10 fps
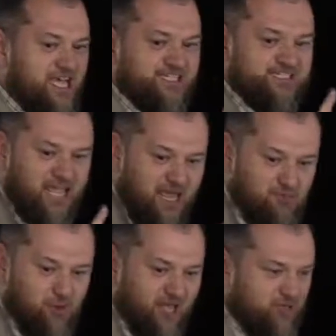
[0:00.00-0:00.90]

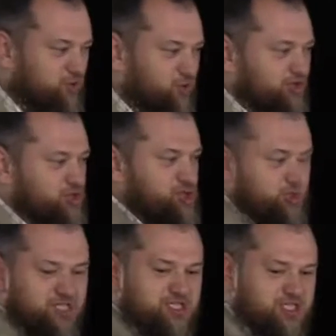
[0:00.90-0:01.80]
Same way, those
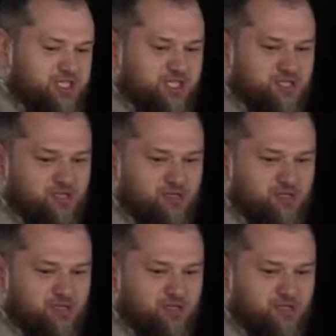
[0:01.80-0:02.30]
insurances.